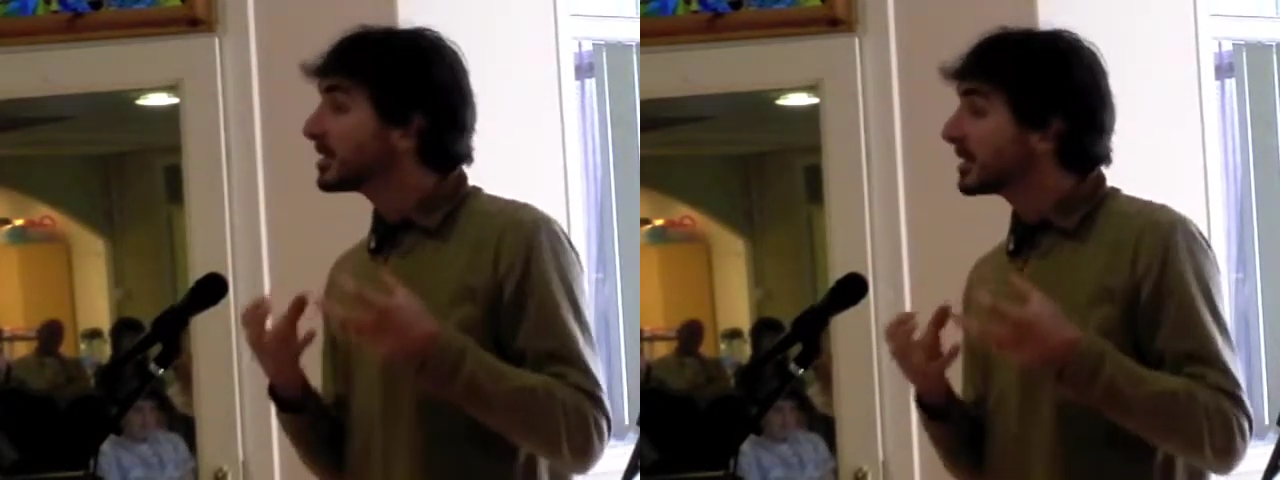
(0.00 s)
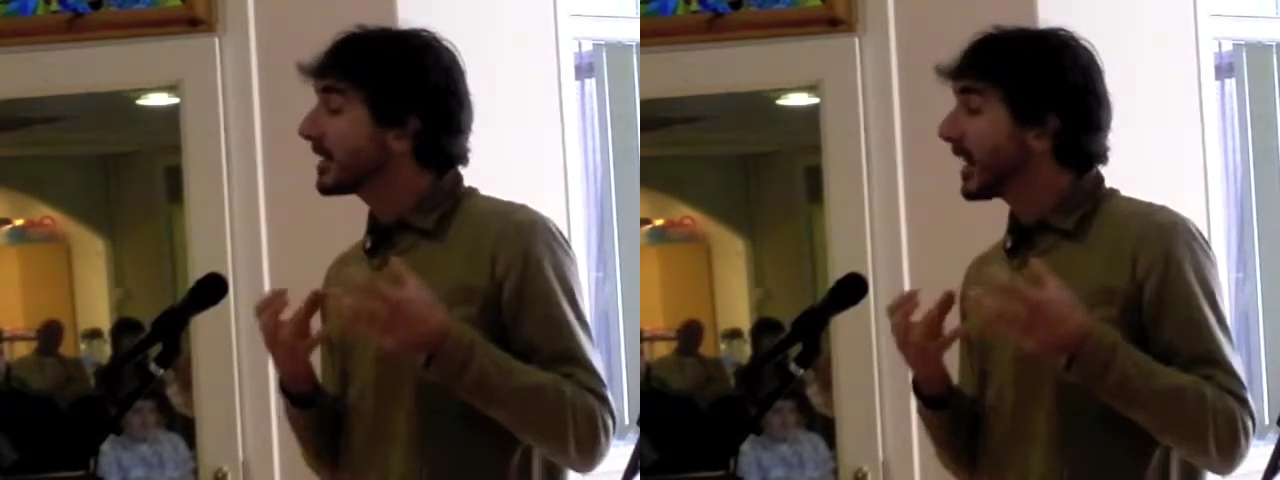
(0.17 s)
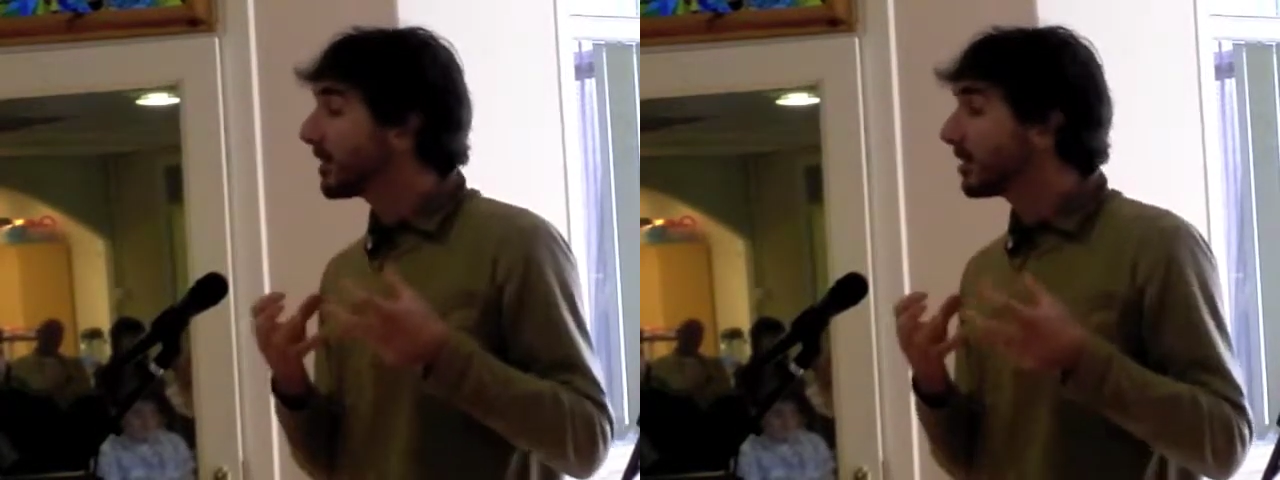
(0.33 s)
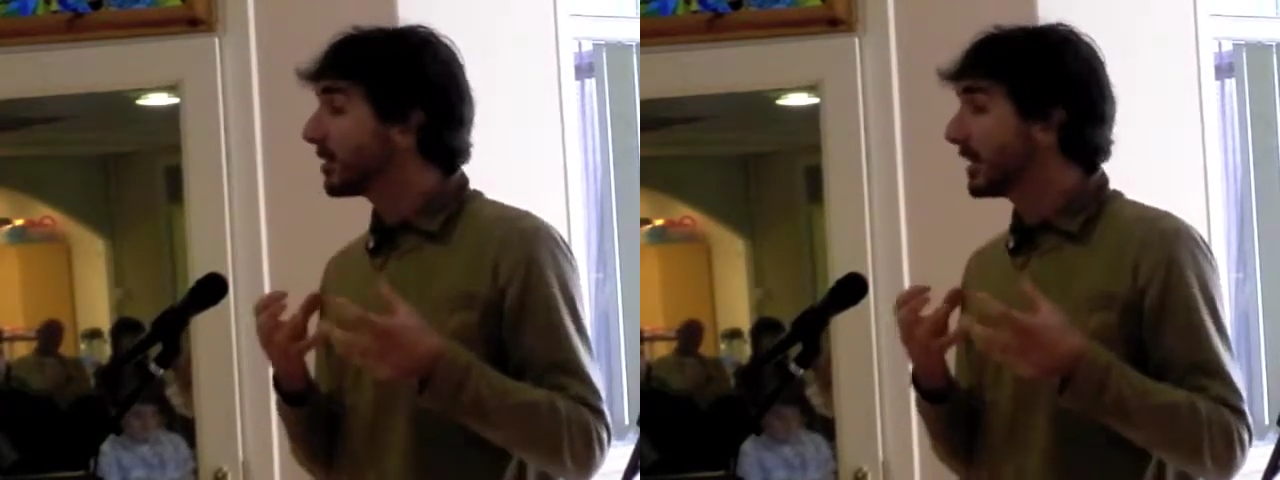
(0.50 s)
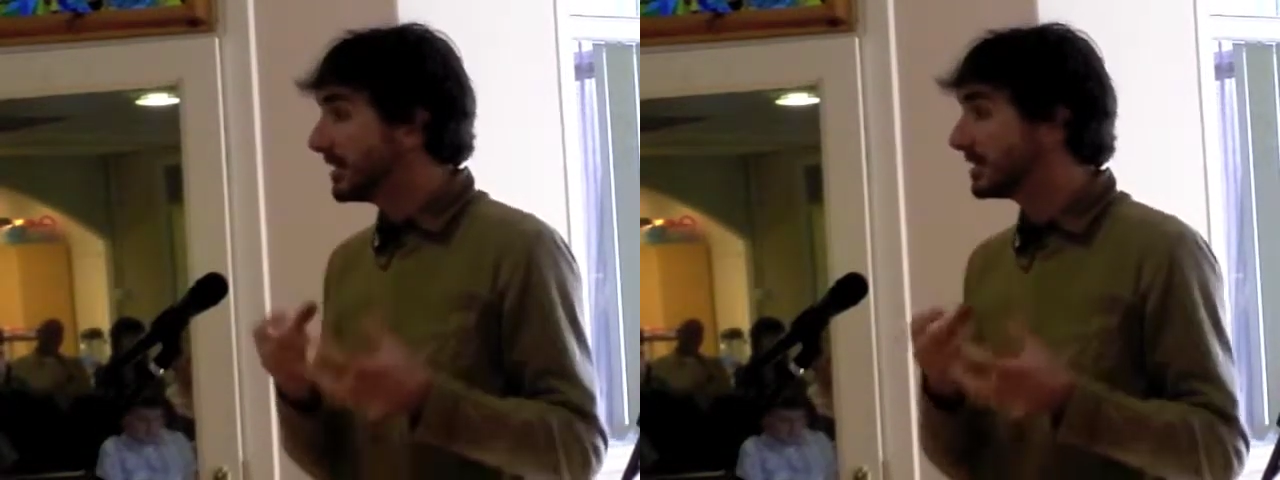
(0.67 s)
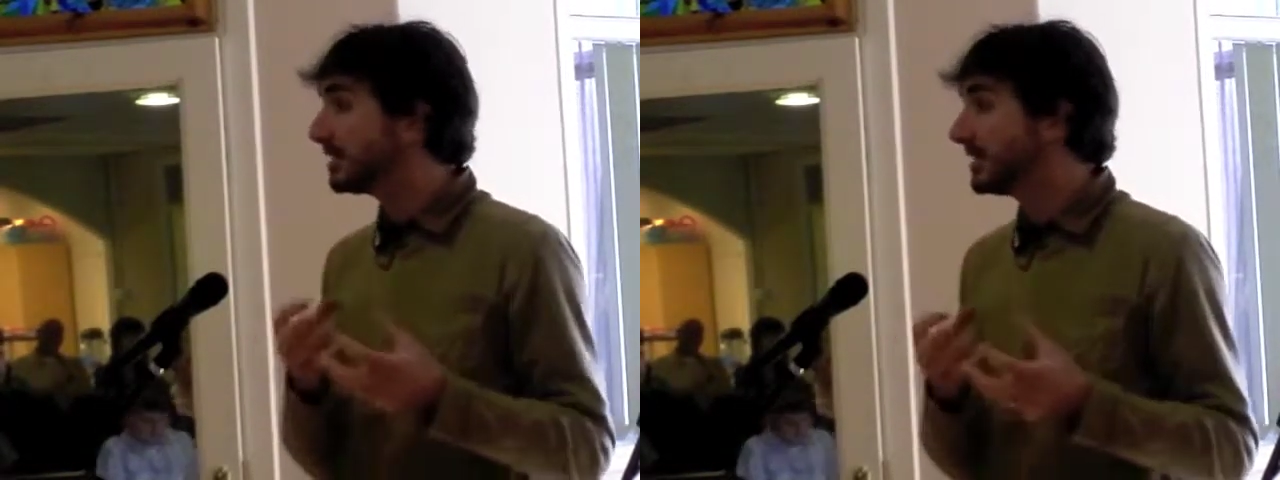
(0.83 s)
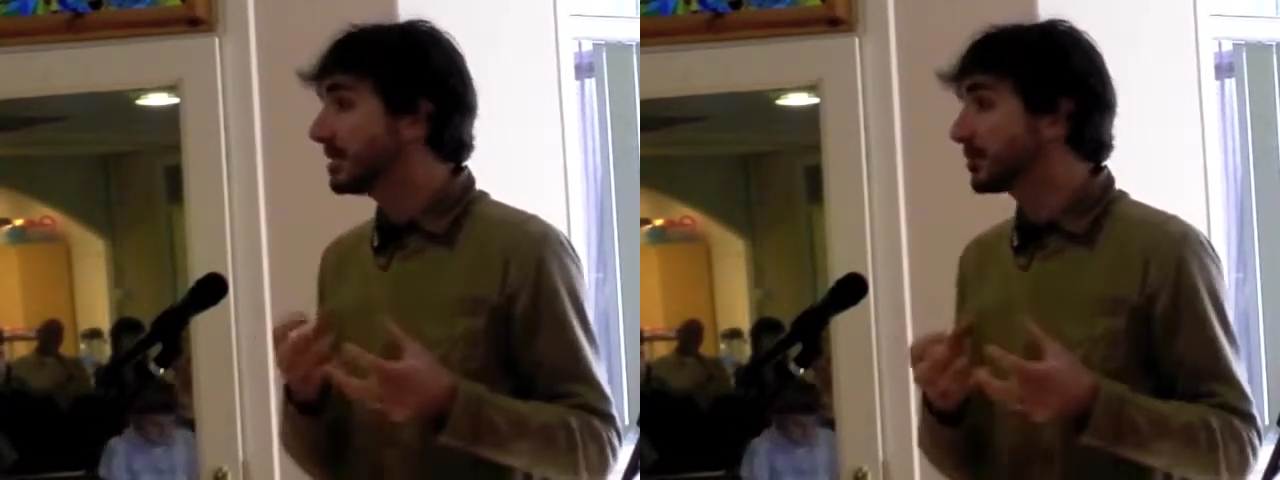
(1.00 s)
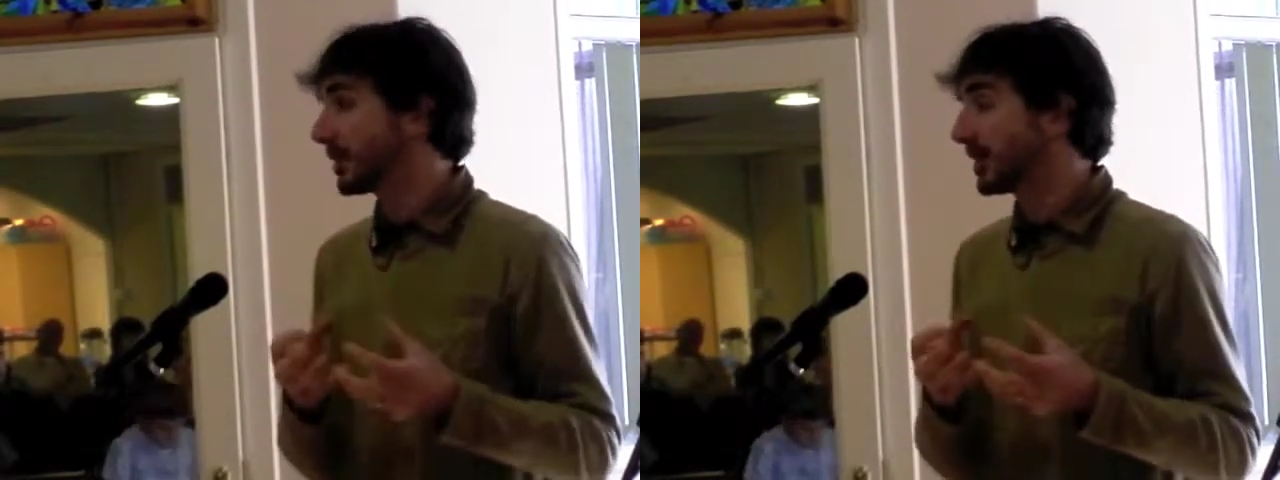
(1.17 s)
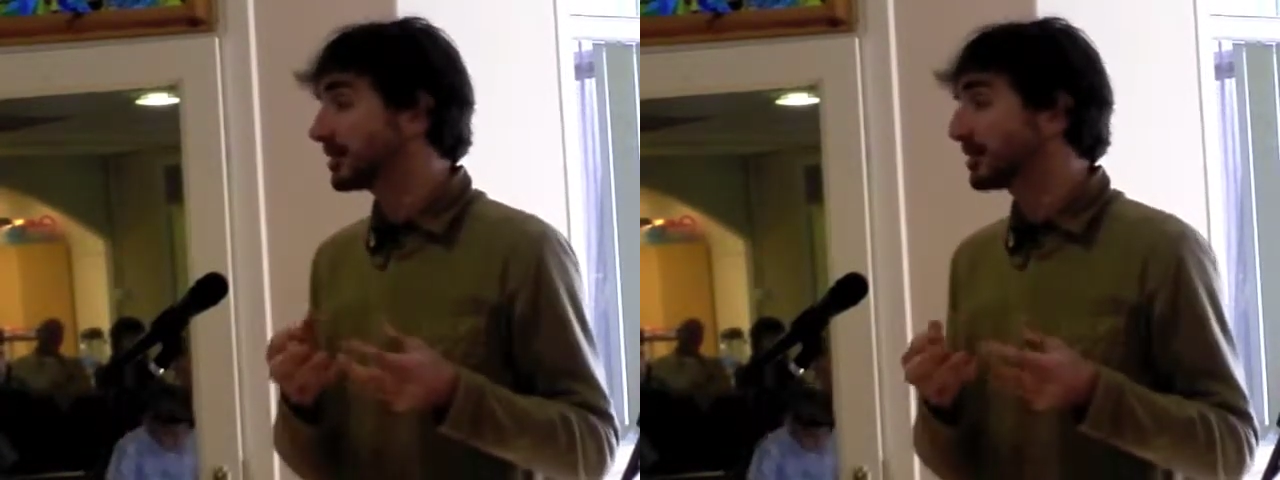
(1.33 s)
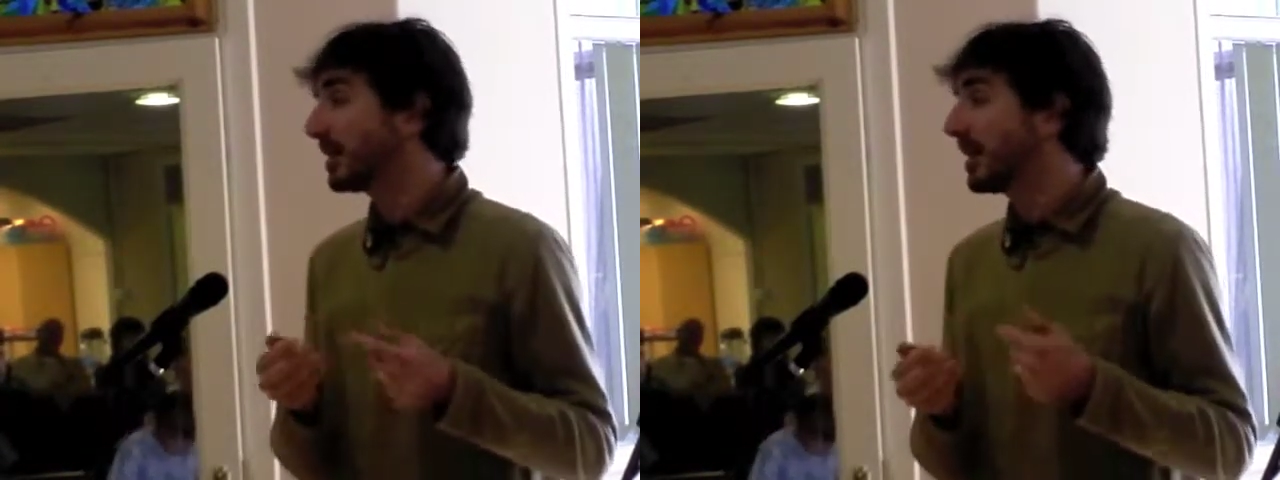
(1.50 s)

together in secret